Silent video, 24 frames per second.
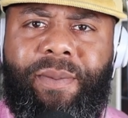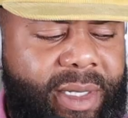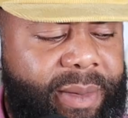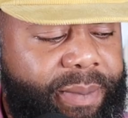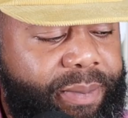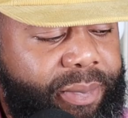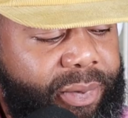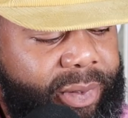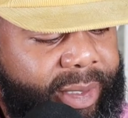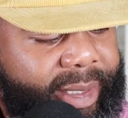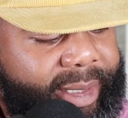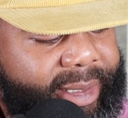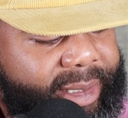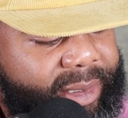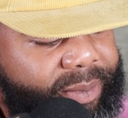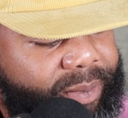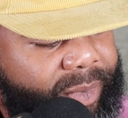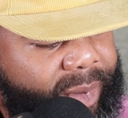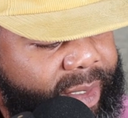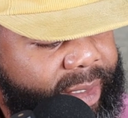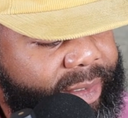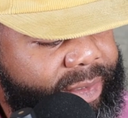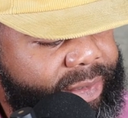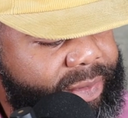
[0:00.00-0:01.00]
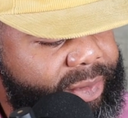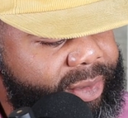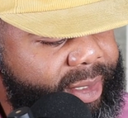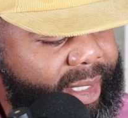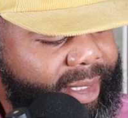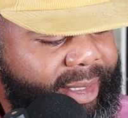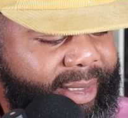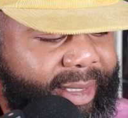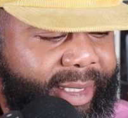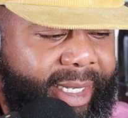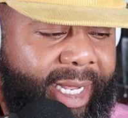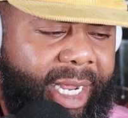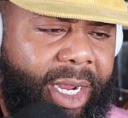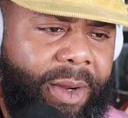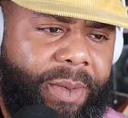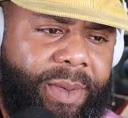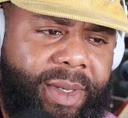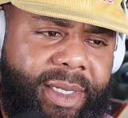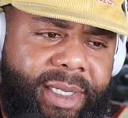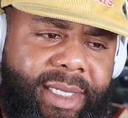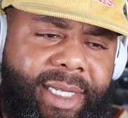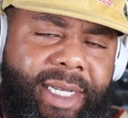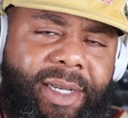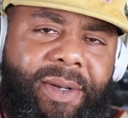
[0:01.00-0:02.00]
Depressed monsters. That's
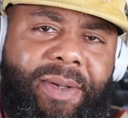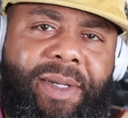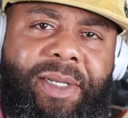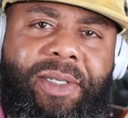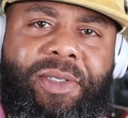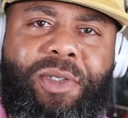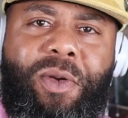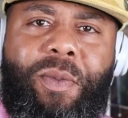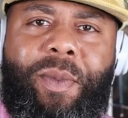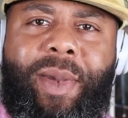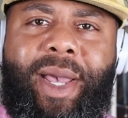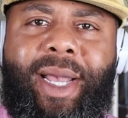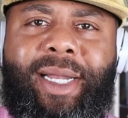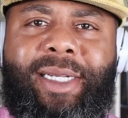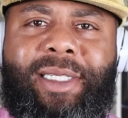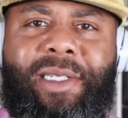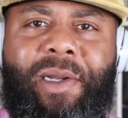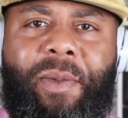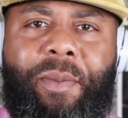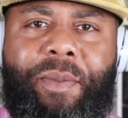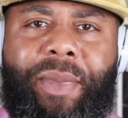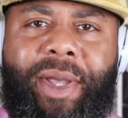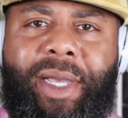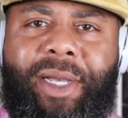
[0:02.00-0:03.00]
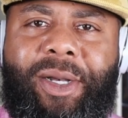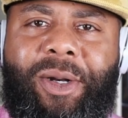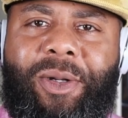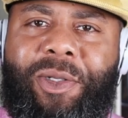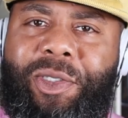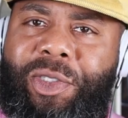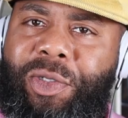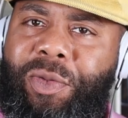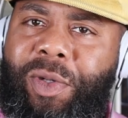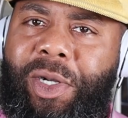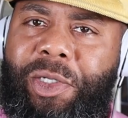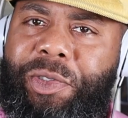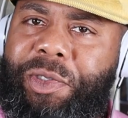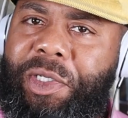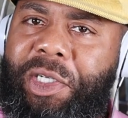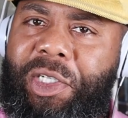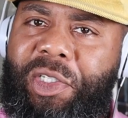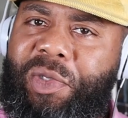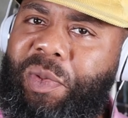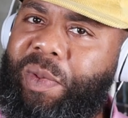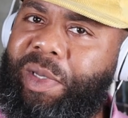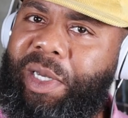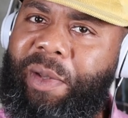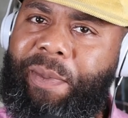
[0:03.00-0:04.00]
scary as hell. Could you imagine a big old
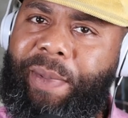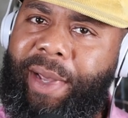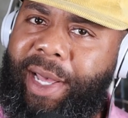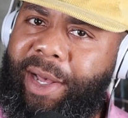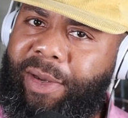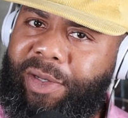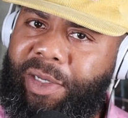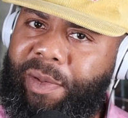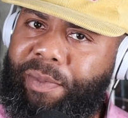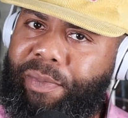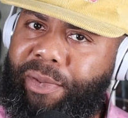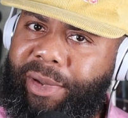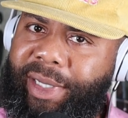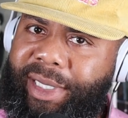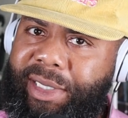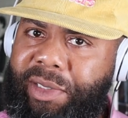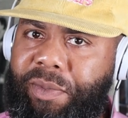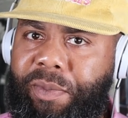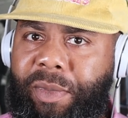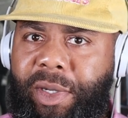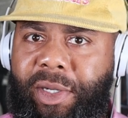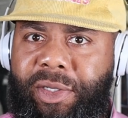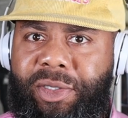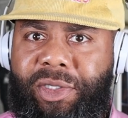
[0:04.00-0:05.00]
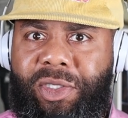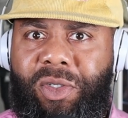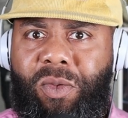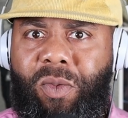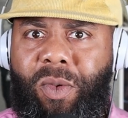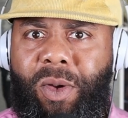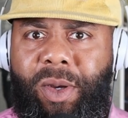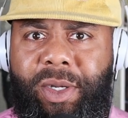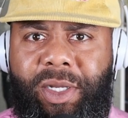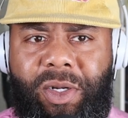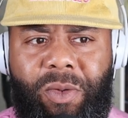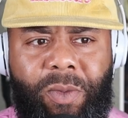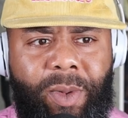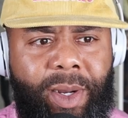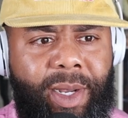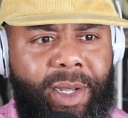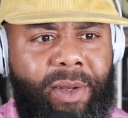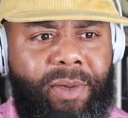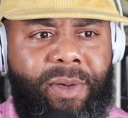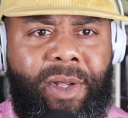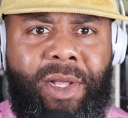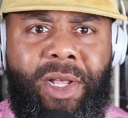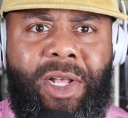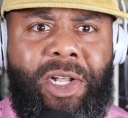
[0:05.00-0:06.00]
220-pound depressed monster walking
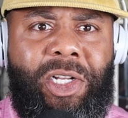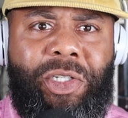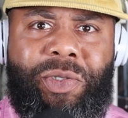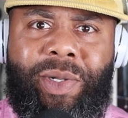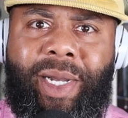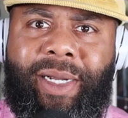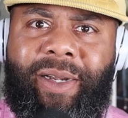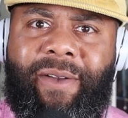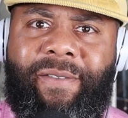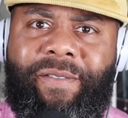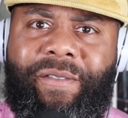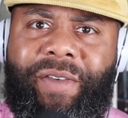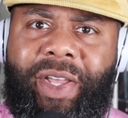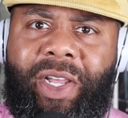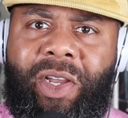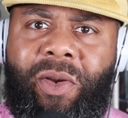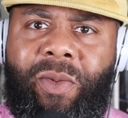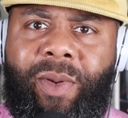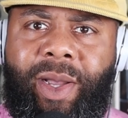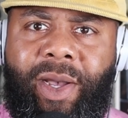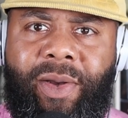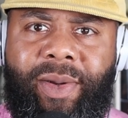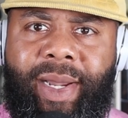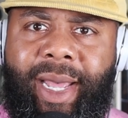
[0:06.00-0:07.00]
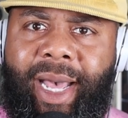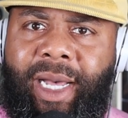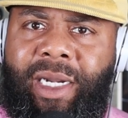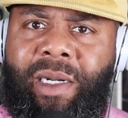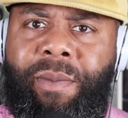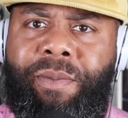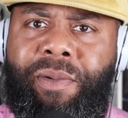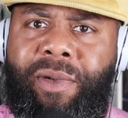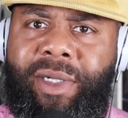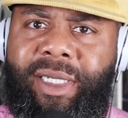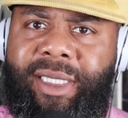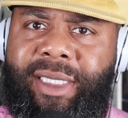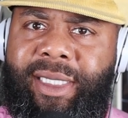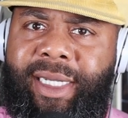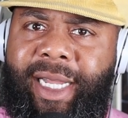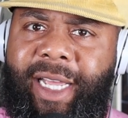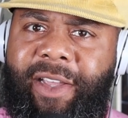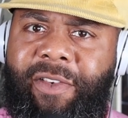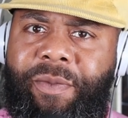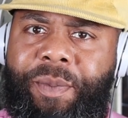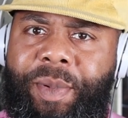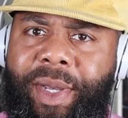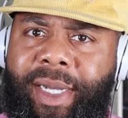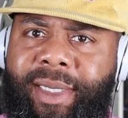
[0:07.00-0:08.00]
around trying to figure out how to put his
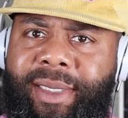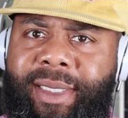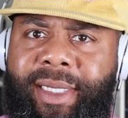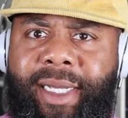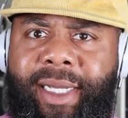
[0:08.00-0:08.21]
life back